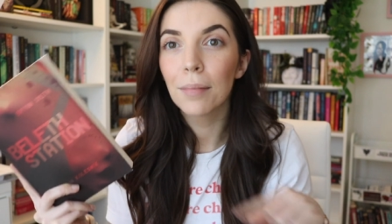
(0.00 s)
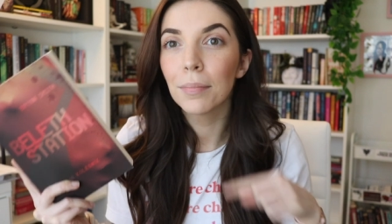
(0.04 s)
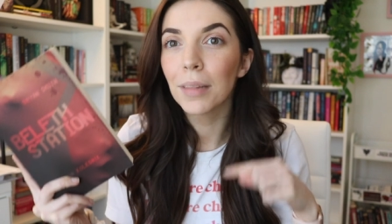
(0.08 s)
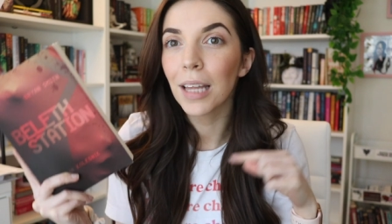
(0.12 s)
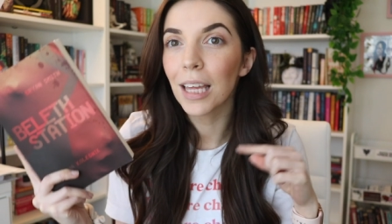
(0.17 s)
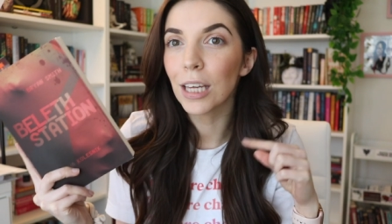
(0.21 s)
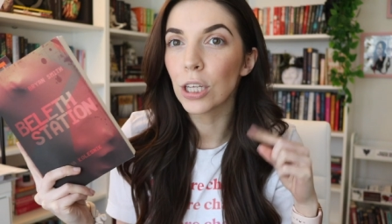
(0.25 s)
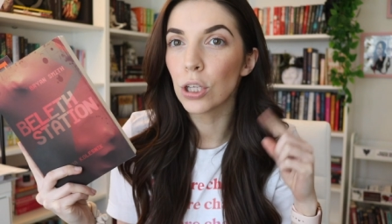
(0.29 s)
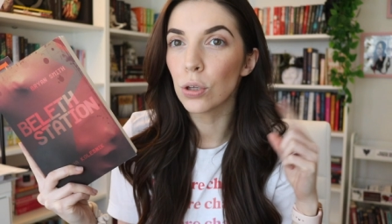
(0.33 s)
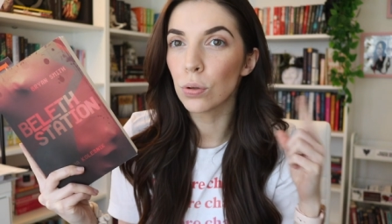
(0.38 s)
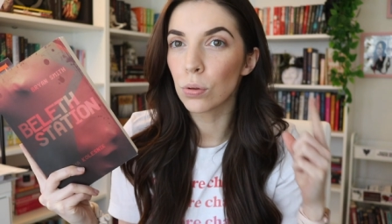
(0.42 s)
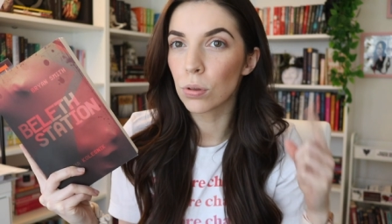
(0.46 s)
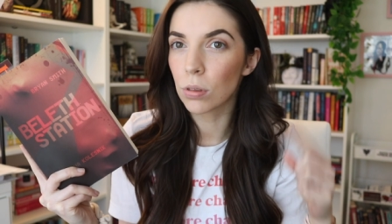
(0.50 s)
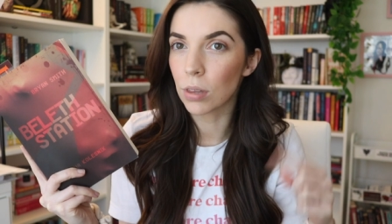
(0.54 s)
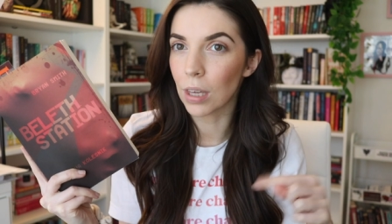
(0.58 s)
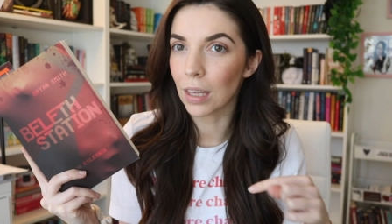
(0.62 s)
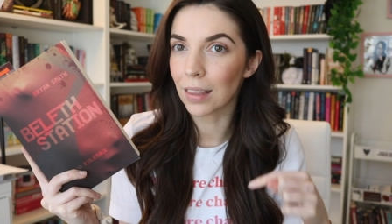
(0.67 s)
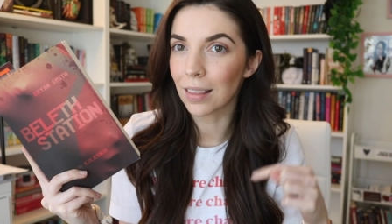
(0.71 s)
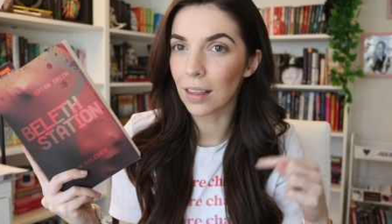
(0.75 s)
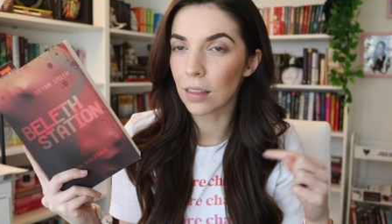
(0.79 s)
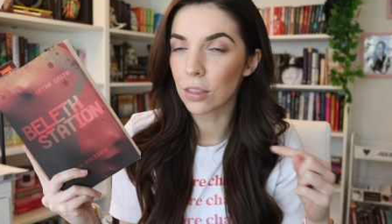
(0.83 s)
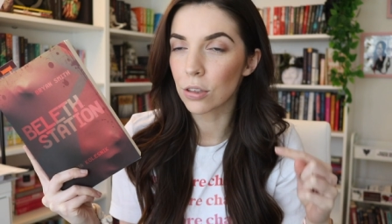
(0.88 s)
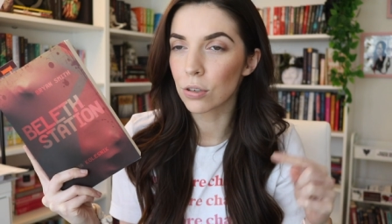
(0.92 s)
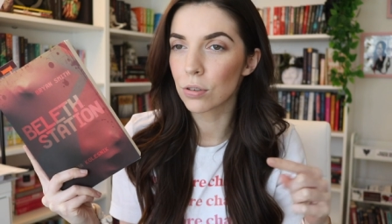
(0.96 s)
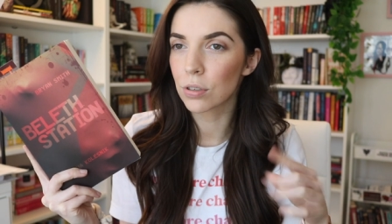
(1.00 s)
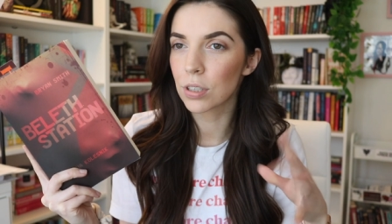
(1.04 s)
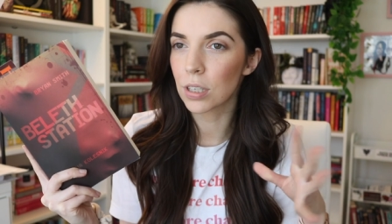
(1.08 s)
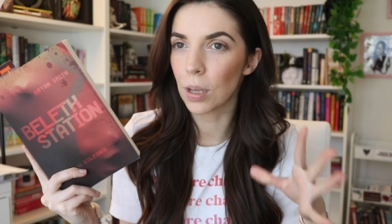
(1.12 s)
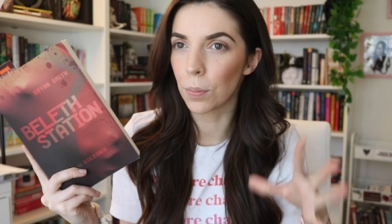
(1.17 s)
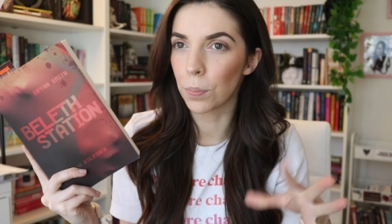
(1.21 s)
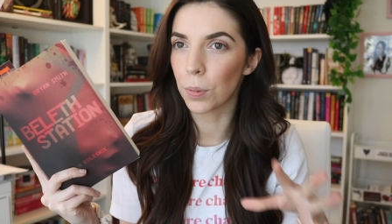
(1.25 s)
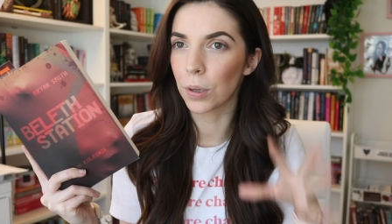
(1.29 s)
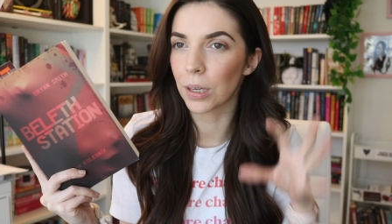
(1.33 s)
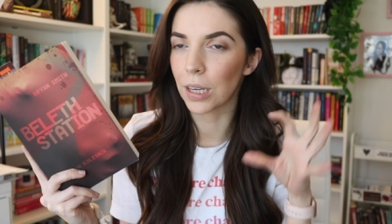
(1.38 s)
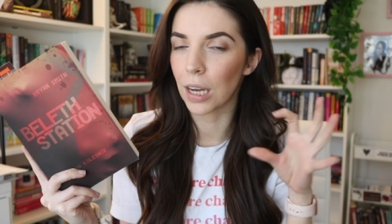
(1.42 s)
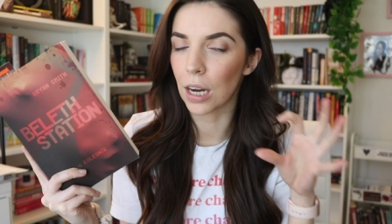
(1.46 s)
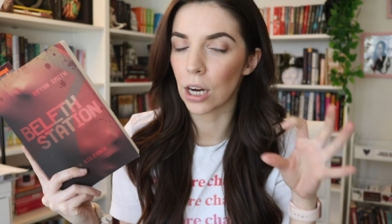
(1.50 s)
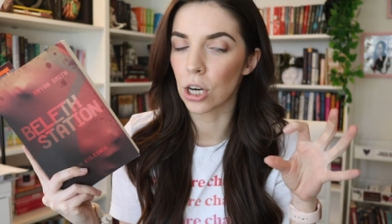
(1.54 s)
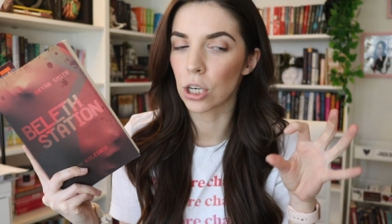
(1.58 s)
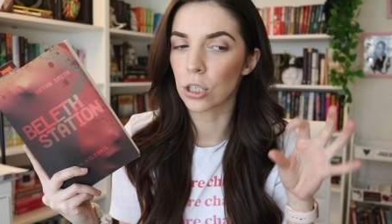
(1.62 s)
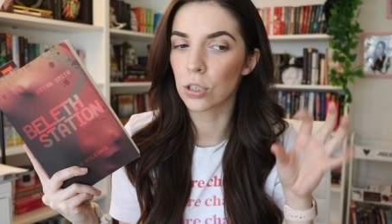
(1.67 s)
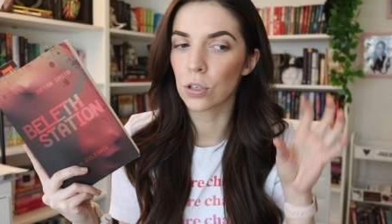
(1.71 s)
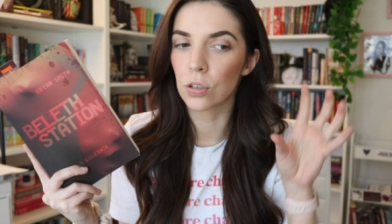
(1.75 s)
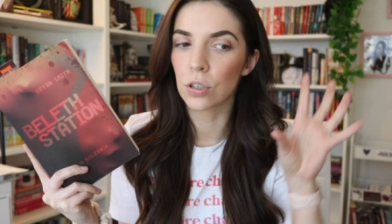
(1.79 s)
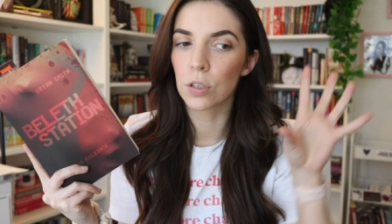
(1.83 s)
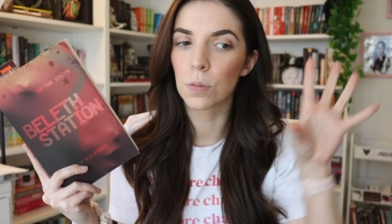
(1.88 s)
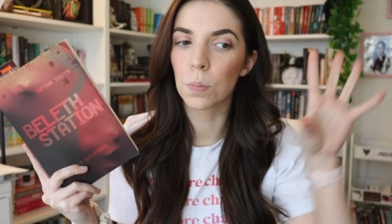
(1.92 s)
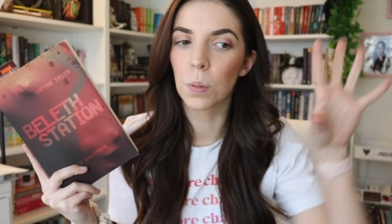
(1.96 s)
like, you think that they're separate
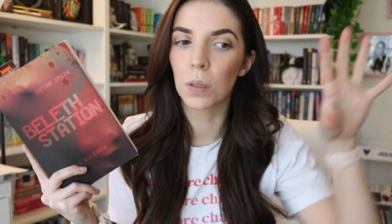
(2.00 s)
characters,